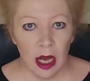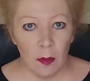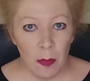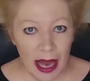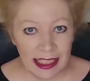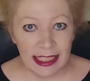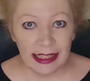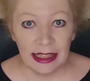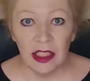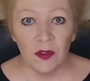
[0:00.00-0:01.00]
but it
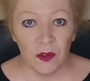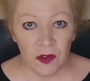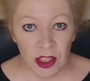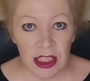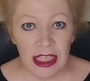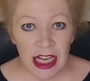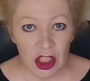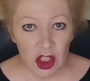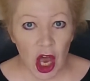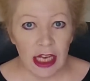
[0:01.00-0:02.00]
lifts
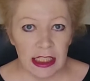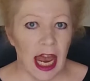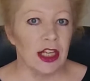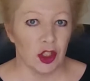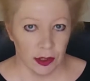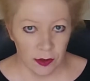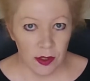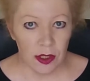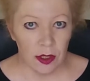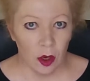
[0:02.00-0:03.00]

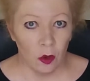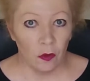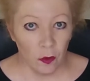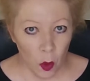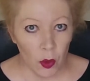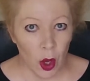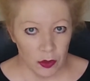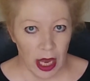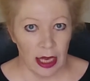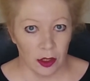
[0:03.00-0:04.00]
citations for
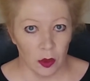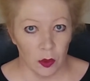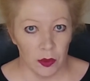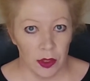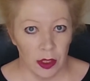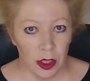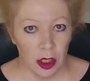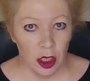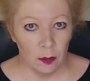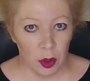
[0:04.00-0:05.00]
those articles
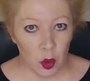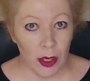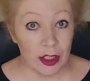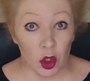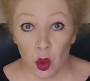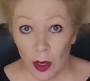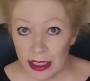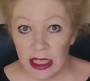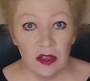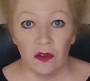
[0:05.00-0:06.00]
between
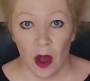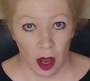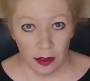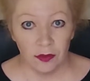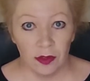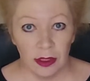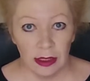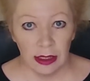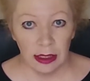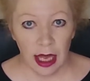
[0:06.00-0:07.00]
25
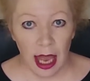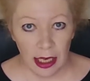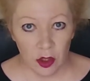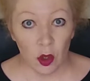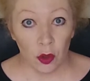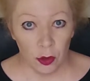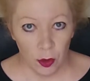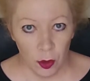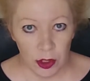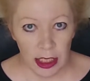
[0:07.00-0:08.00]
and
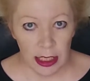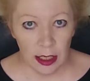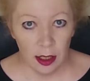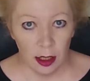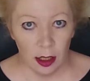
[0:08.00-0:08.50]
30%.